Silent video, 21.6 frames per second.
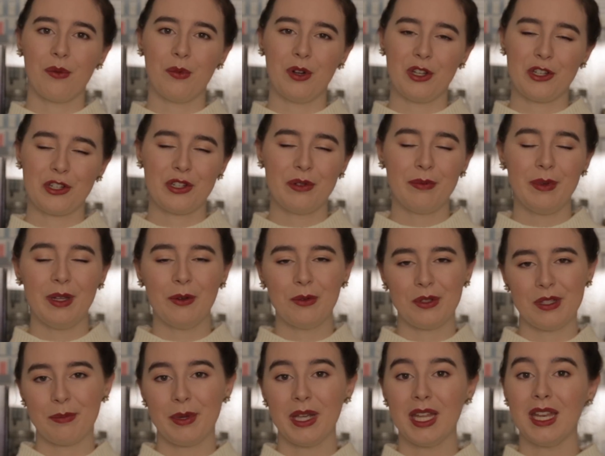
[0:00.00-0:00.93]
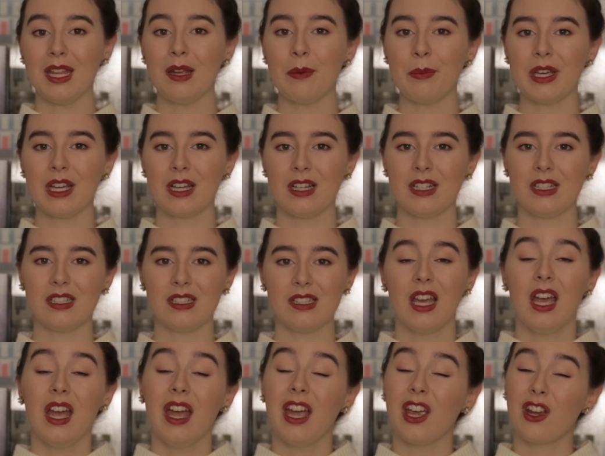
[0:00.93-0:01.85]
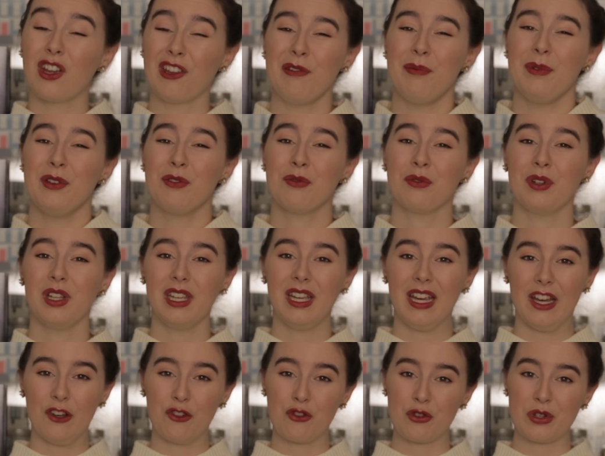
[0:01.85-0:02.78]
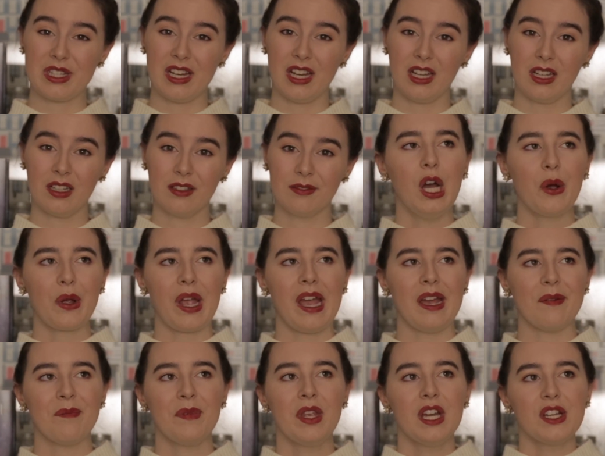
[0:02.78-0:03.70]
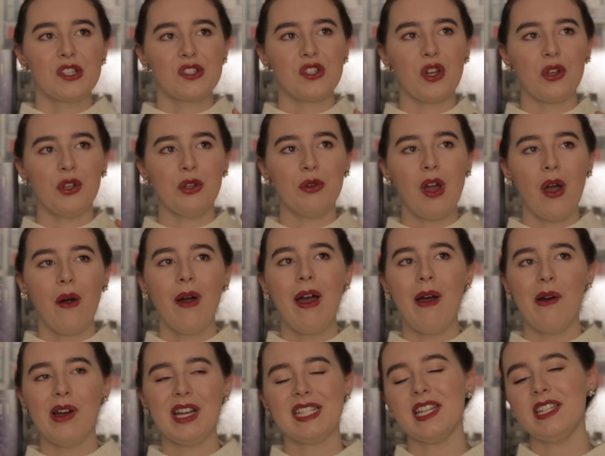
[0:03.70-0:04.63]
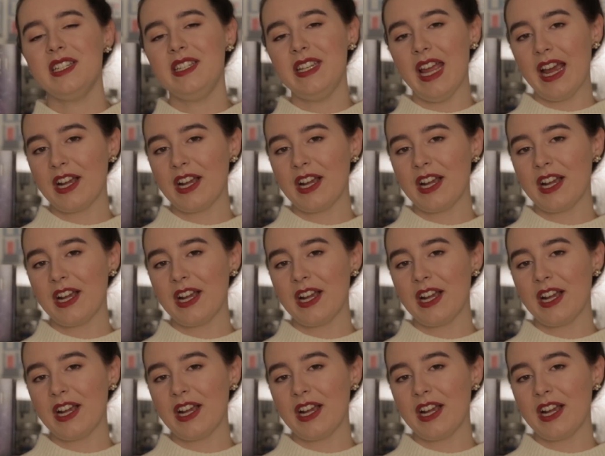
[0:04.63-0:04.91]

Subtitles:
which to me was a pity because it could have been really interesting. Okay, so you know how I said